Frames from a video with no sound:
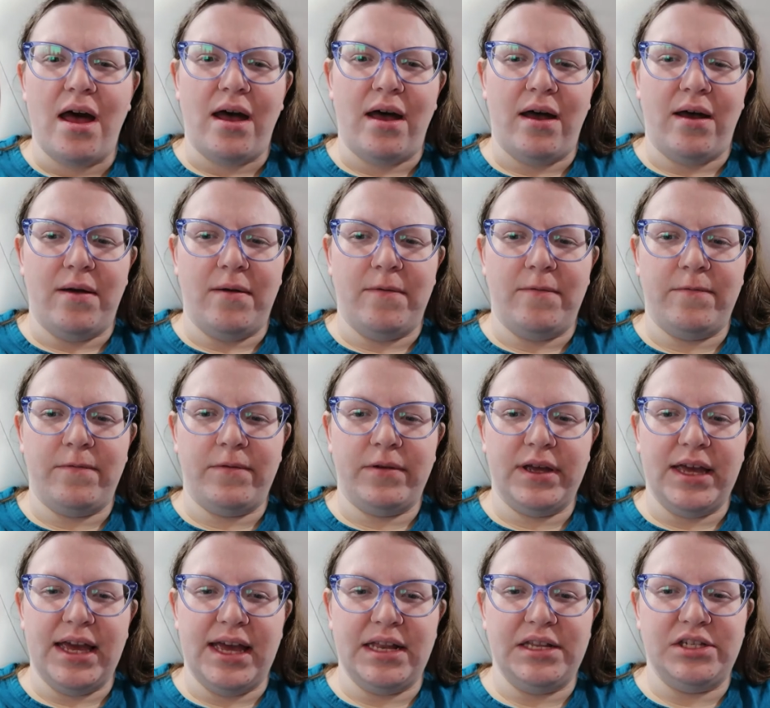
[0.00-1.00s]
of
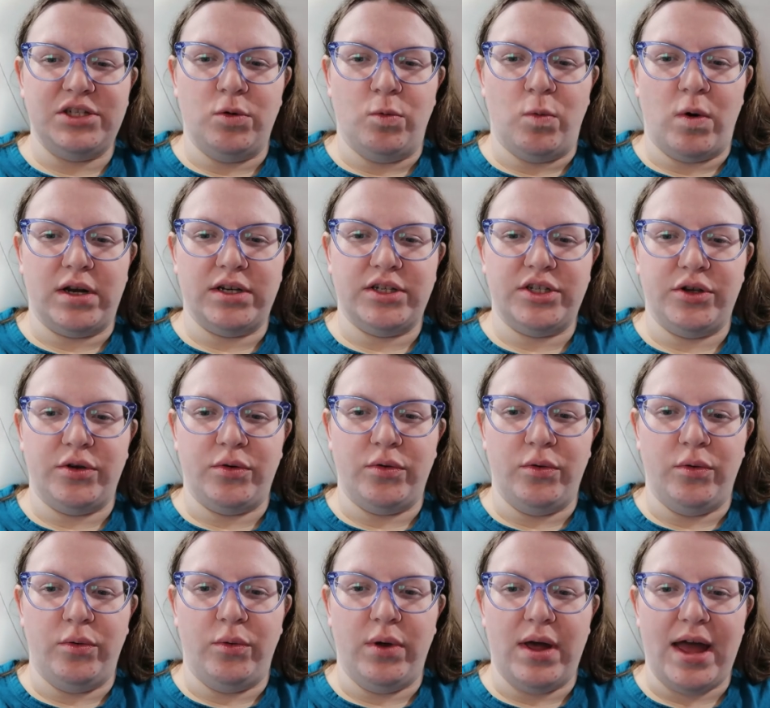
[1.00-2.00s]
kids who want
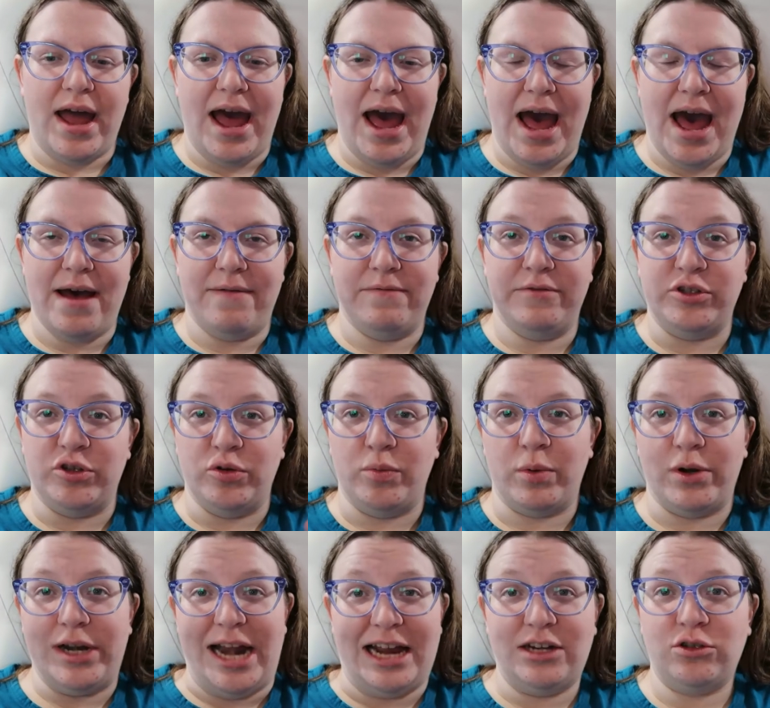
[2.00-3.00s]
to have
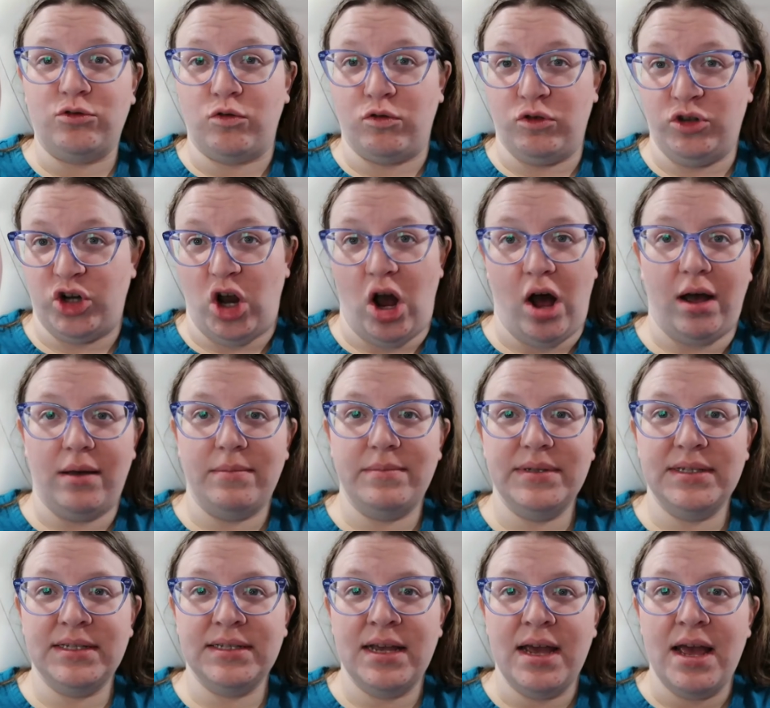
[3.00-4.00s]
supernatural
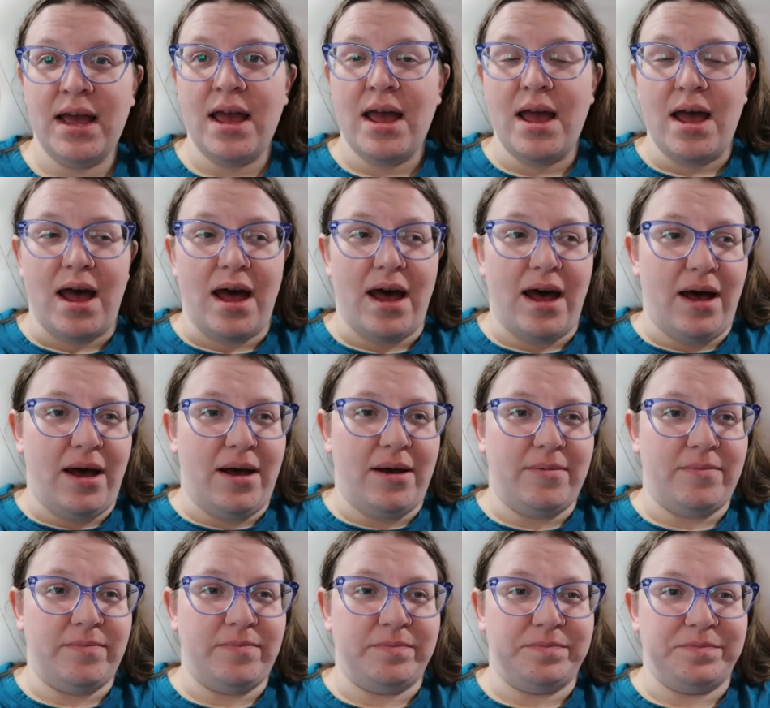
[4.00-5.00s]
jobs,
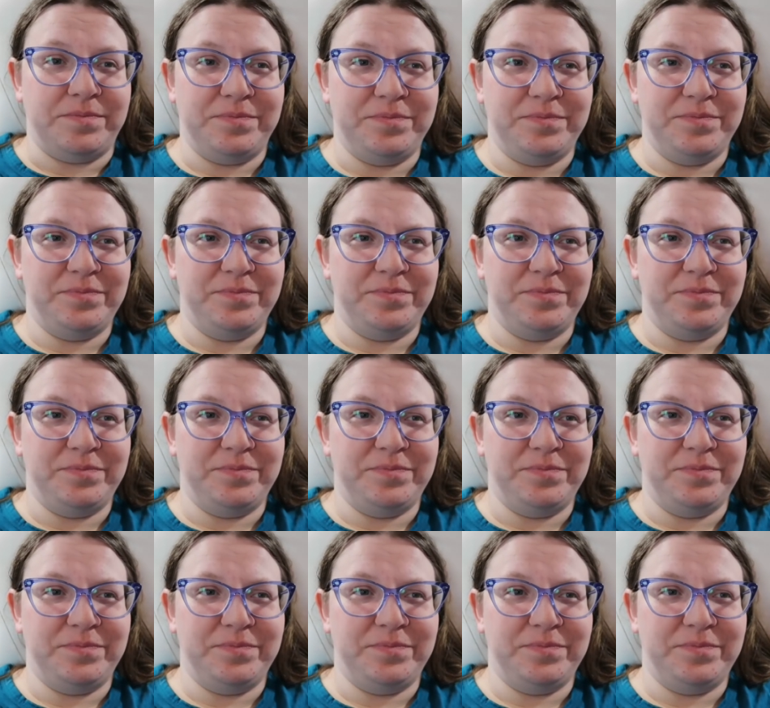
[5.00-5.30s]
and